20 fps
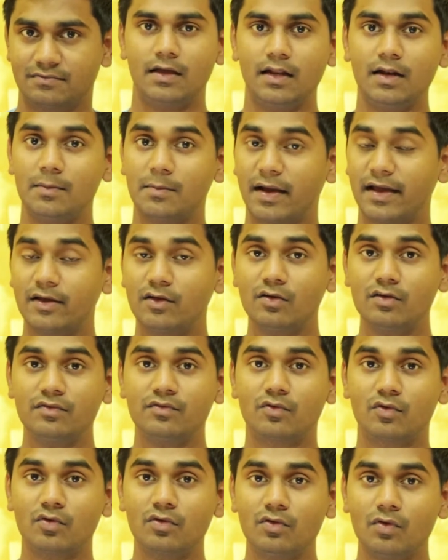In a
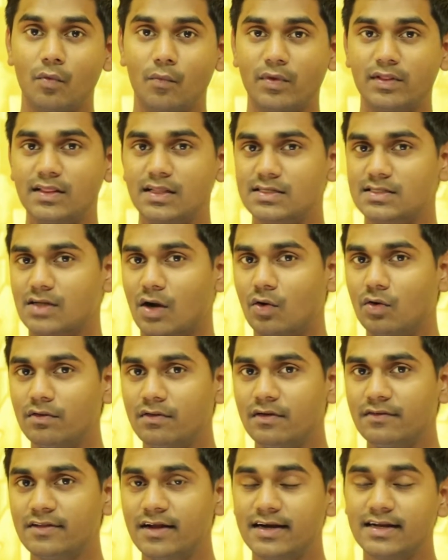microphone, when the sound
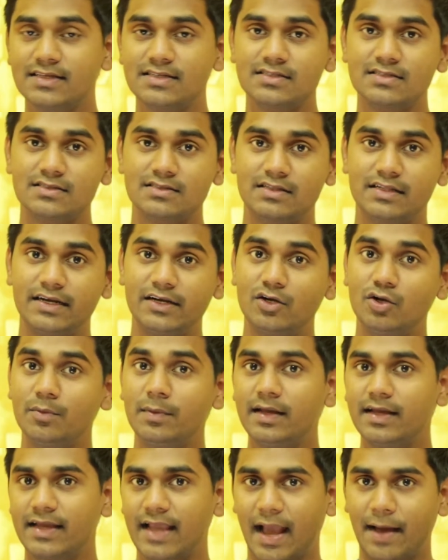wave that is need to
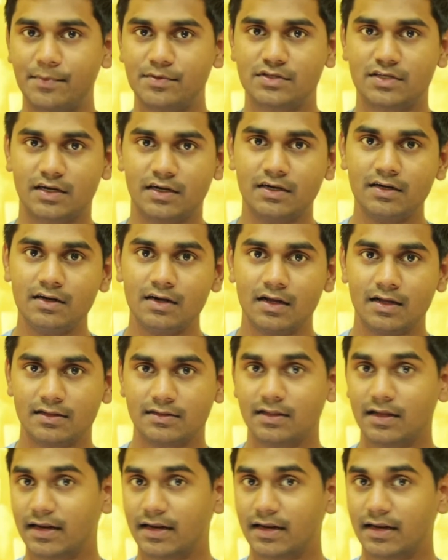be captured,